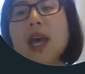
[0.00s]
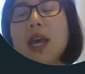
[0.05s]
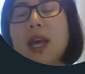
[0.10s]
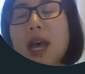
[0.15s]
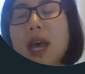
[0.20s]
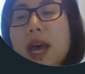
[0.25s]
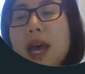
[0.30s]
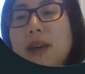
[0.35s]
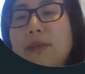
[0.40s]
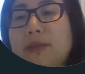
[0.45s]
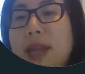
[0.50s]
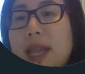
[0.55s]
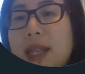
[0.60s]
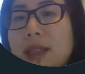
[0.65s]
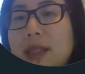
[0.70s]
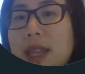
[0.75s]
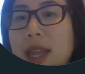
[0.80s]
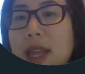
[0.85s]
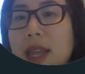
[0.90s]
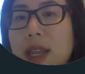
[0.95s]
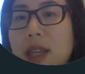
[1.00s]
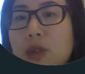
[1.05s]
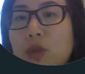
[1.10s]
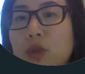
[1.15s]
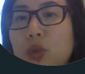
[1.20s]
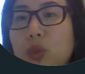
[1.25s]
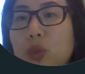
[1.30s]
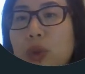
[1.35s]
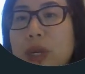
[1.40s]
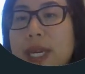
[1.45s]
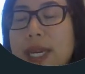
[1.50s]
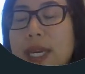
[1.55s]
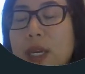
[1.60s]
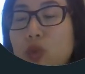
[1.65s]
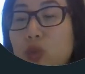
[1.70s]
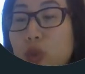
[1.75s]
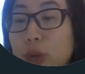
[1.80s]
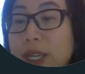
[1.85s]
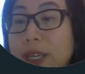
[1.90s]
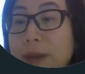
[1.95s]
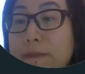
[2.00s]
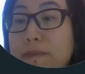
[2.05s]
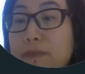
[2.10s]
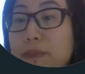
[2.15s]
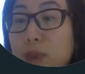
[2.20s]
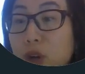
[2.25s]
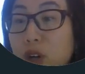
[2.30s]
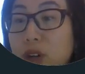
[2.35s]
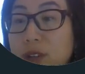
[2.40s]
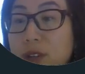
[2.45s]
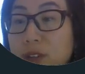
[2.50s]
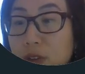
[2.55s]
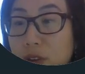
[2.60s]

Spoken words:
And then we reimburse